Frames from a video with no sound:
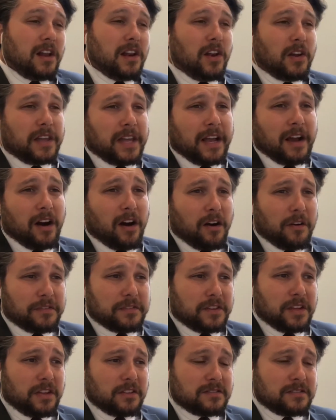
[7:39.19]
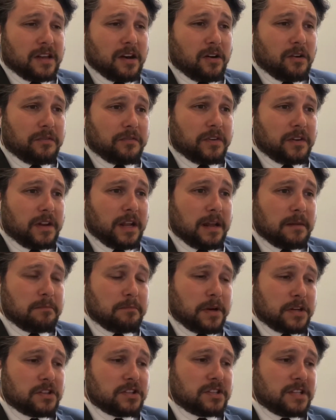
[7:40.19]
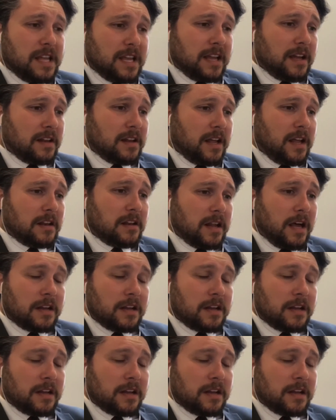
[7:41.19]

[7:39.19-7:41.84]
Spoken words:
looking after yourself and budgeting and